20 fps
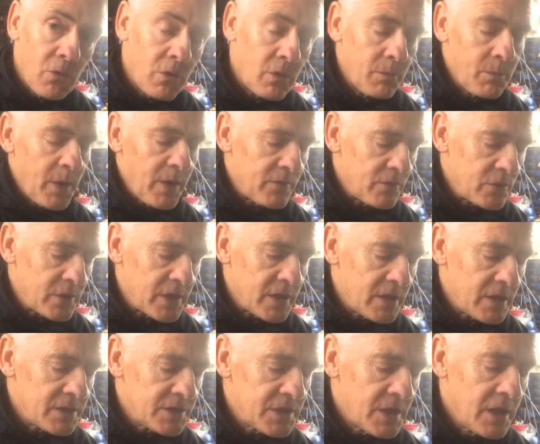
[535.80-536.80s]
bevel
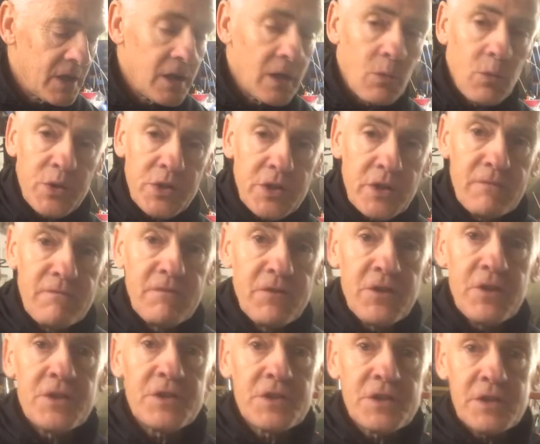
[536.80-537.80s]
gears, which
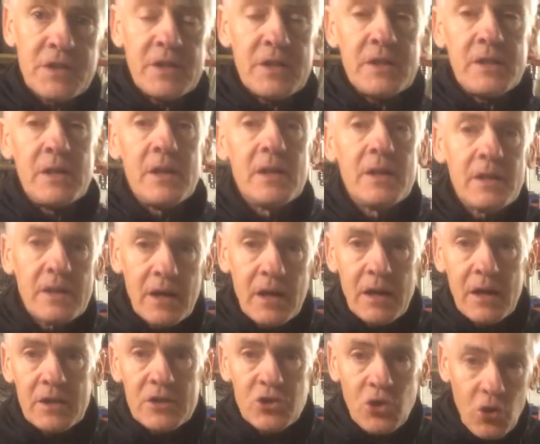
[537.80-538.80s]
converts the
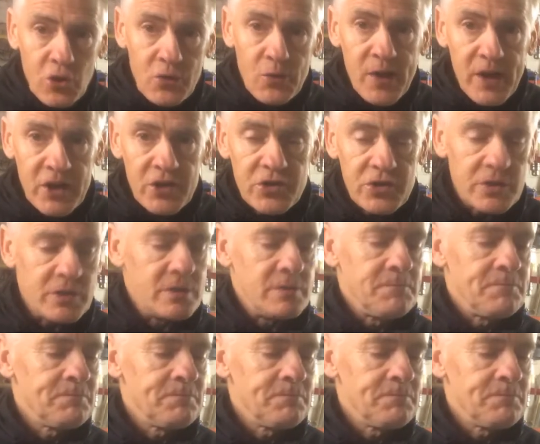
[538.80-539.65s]
direction